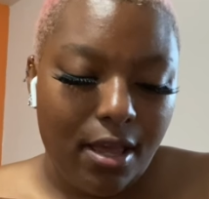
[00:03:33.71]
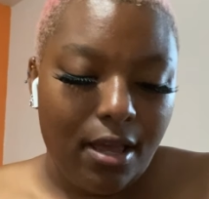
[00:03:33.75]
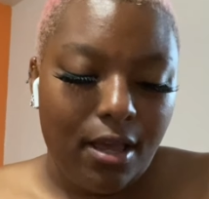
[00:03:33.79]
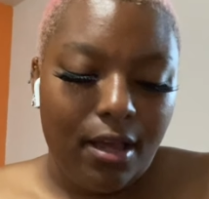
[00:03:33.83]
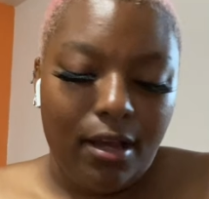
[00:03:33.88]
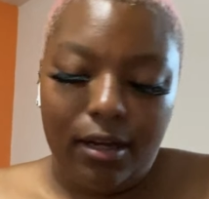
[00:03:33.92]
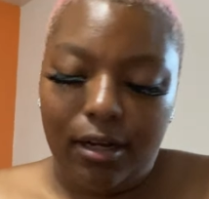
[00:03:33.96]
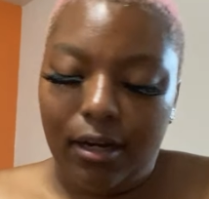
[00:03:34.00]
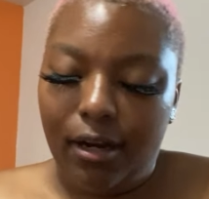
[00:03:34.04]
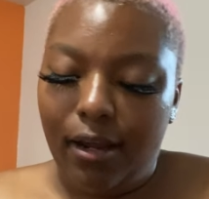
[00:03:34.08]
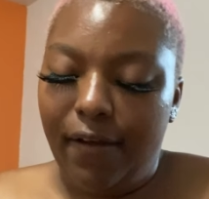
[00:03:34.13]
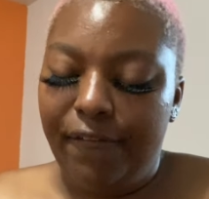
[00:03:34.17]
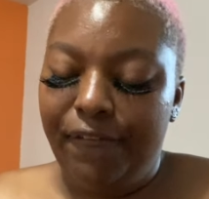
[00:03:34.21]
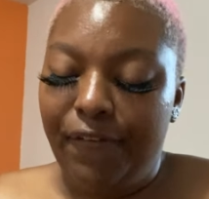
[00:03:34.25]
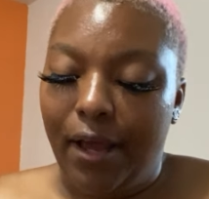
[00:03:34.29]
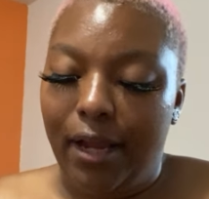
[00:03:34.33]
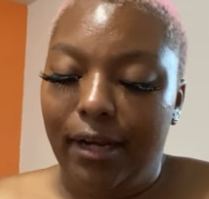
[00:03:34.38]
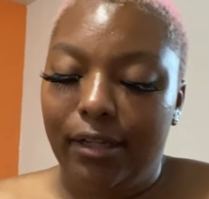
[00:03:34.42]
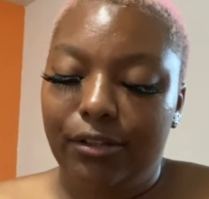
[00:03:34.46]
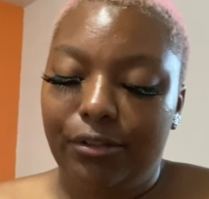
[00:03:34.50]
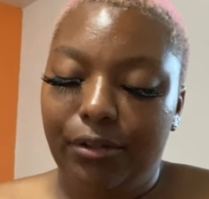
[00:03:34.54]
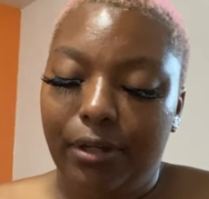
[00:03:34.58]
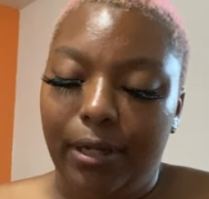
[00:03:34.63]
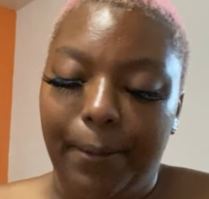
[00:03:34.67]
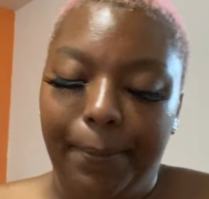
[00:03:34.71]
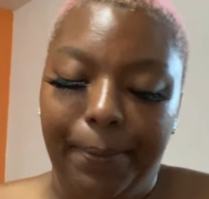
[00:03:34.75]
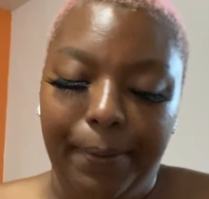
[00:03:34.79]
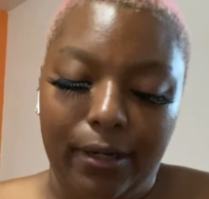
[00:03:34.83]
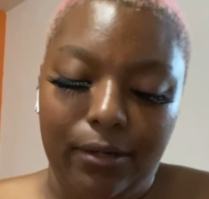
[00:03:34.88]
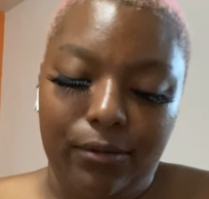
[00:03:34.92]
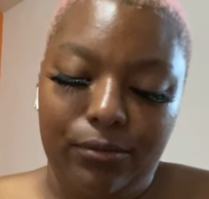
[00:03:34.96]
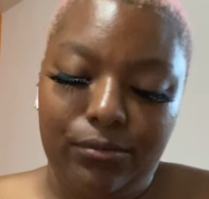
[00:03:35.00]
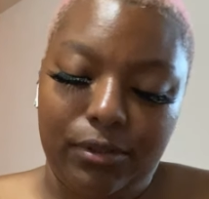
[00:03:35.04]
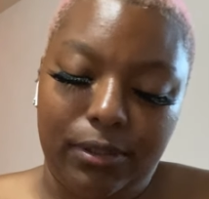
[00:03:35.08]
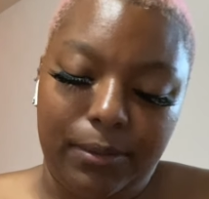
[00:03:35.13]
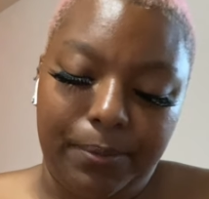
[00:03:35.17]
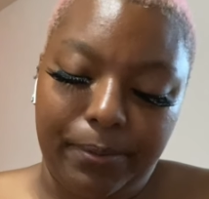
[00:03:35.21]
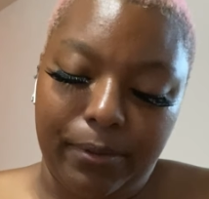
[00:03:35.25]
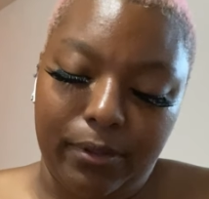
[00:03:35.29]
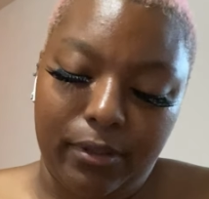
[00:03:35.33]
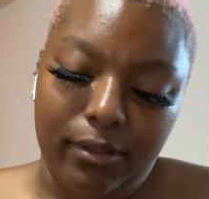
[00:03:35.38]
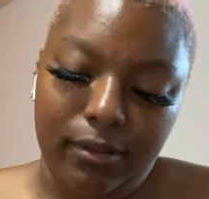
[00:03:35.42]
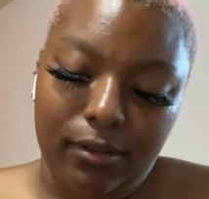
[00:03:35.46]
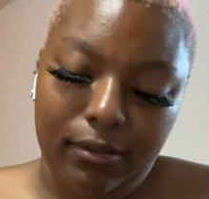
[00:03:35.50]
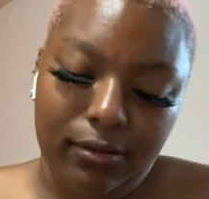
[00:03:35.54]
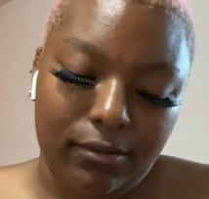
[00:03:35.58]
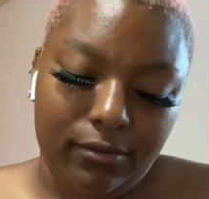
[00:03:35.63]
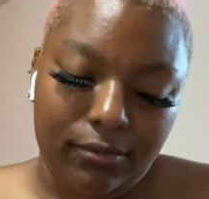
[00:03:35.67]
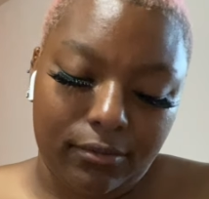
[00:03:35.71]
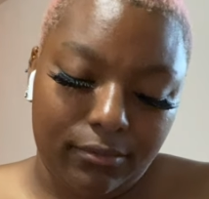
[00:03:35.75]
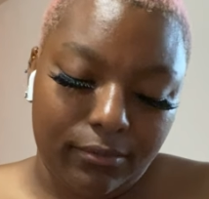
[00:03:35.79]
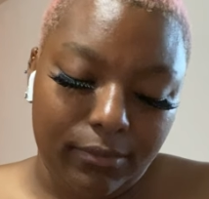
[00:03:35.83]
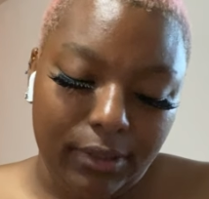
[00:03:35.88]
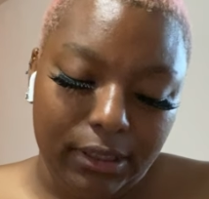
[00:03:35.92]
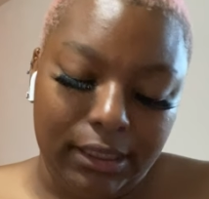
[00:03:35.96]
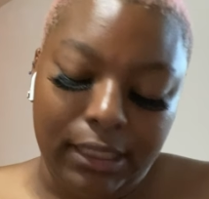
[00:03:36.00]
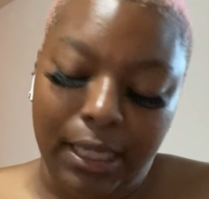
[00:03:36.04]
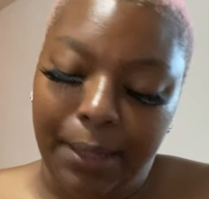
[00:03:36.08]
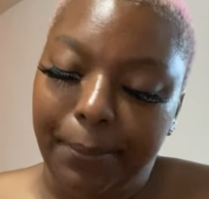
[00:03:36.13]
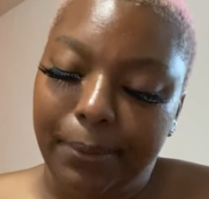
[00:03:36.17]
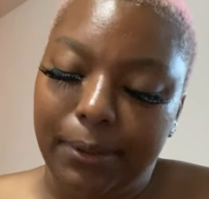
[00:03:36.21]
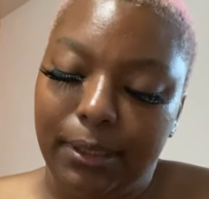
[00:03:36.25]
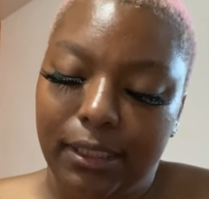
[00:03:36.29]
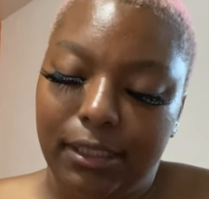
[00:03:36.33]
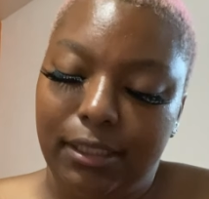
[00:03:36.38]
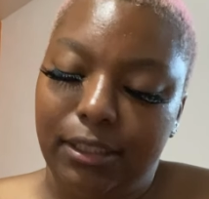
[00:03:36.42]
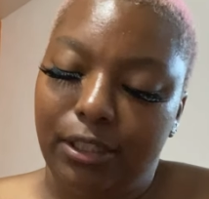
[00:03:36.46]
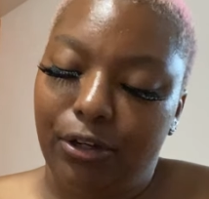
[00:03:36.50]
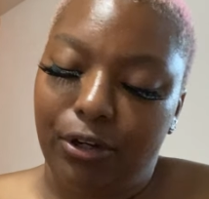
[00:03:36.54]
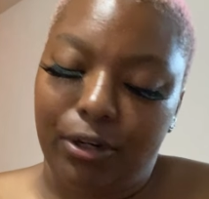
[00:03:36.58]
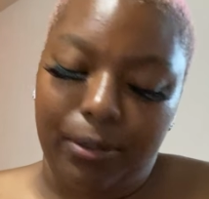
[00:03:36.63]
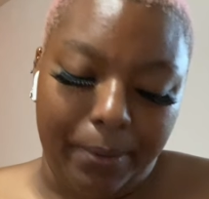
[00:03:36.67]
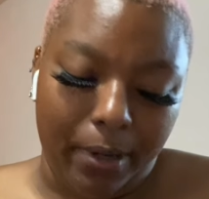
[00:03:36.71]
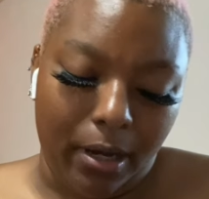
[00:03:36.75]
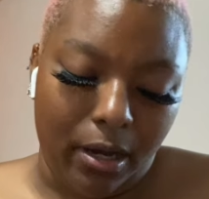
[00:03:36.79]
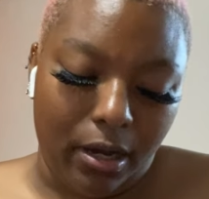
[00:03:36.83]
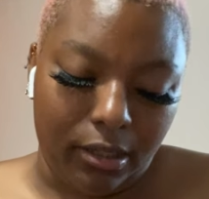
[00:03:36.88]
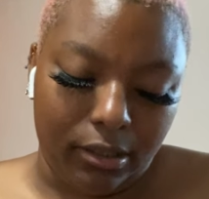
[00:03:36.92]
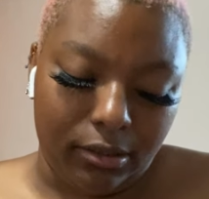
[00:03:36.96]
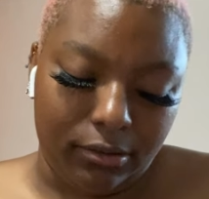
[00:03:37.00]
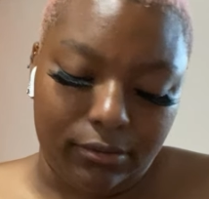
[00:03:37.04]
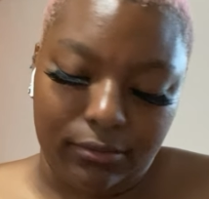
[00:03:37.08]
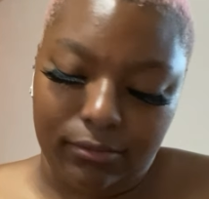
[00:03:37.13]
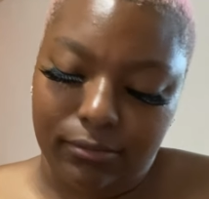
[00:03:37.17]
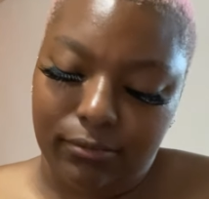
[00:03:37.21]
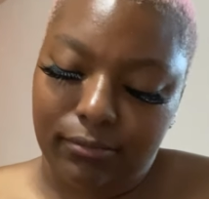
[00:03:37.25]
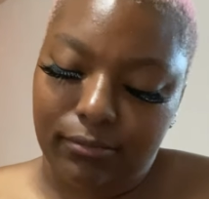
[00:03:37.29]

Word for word: Clarify the third penalty. What's up with this third party?